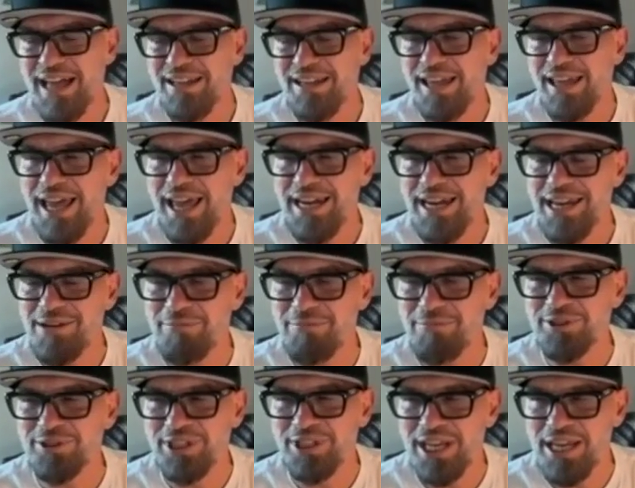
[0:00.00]
and it
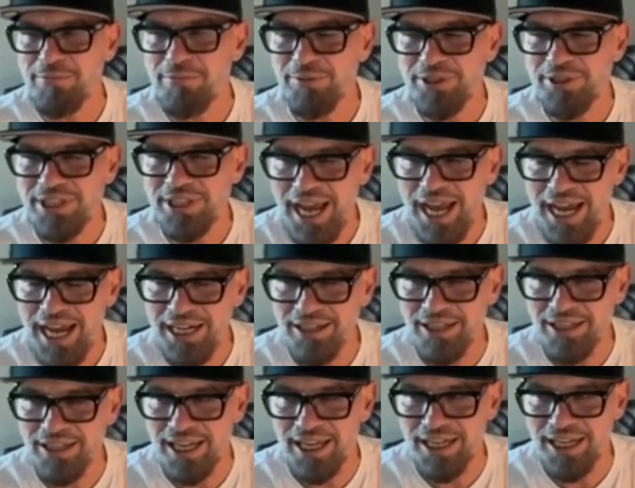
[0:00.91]
was kind
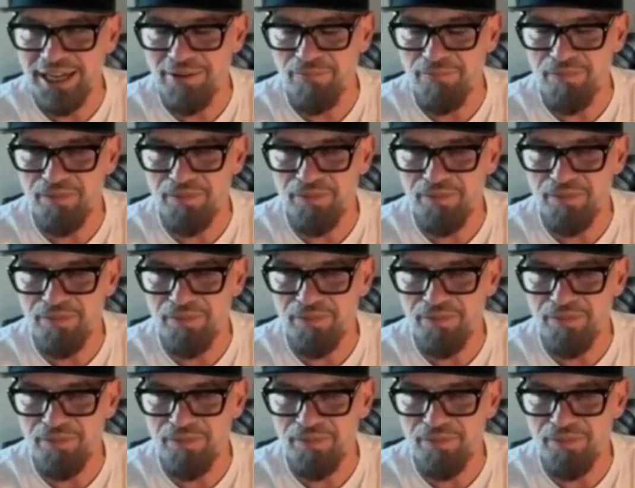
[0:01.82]
of like,